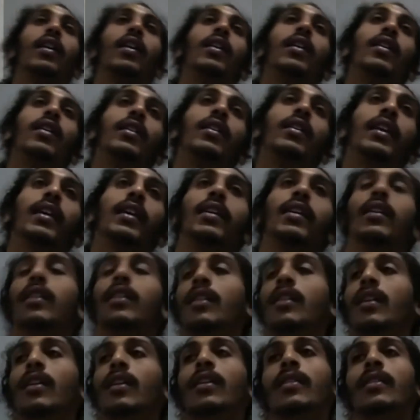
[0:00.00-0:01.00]
like a
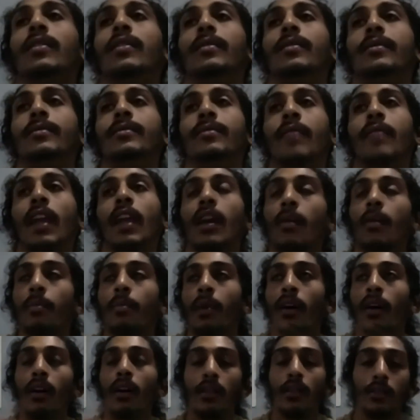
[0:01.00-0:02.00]
uh, like a
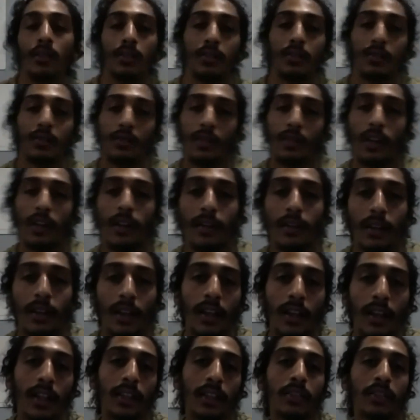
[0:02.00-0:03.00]
punch right
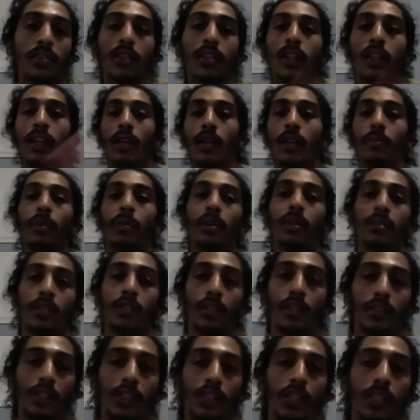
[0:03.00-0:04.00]
let's just say like a punch
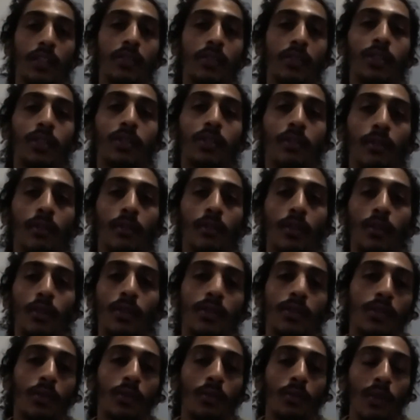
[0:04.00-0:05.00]
like J- jeet kune do
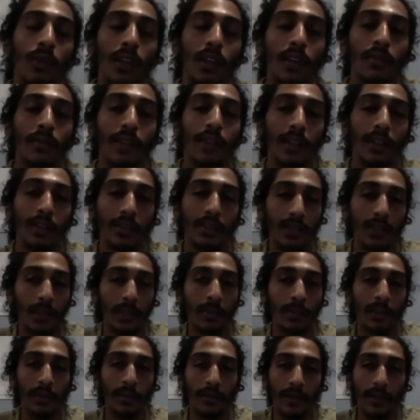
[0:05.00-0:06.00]
is the way of
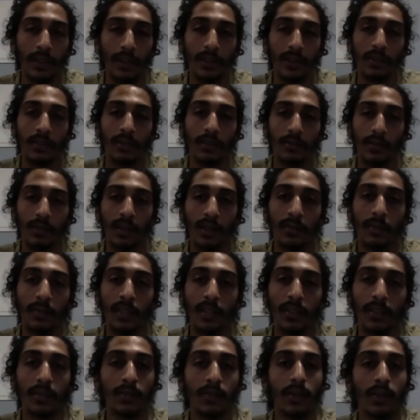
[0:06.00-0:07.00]
intercepting fists is what it
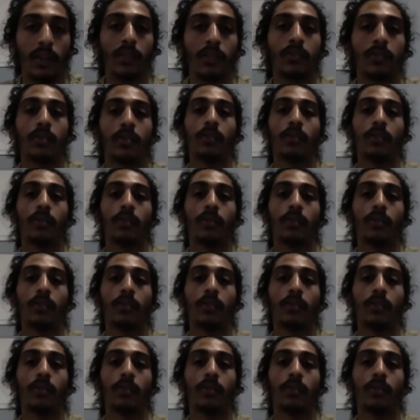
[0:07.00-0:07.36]
means right so mm-hmm.